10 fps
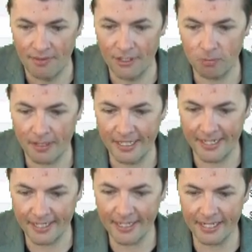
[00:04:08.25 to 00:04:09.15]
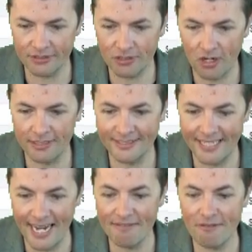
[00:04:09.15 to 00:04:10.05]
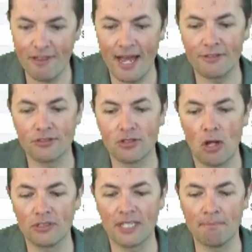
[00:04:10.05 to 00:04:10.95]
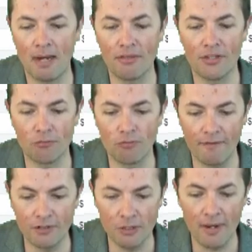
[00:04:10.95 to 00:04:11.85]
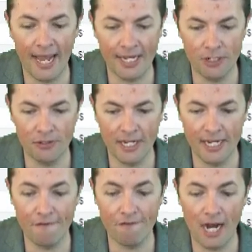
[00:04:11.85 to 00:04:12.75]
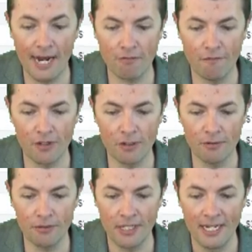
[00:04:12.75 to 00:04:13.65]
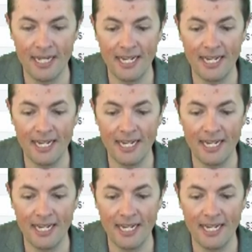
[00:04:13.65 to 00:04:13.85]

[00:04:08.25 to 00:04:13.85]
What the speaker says: This one here, it's got $10,000 a month in revenue, AUD, 5 reviews.